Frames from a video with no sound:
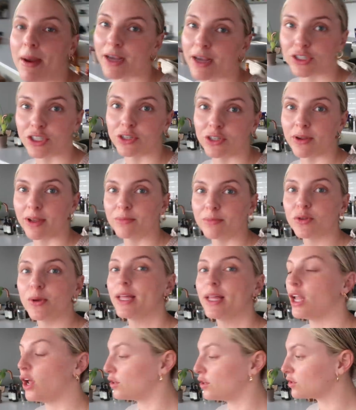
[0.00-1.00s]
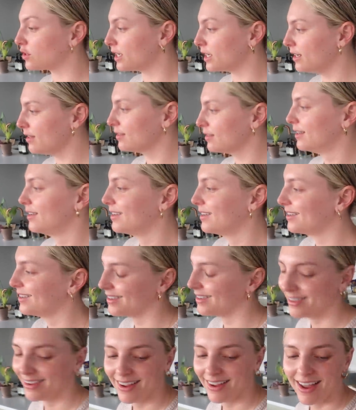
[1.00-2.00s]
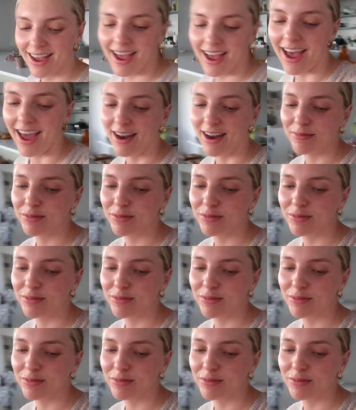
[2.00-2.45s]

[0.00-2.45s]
actually doing. I'm doing laundry and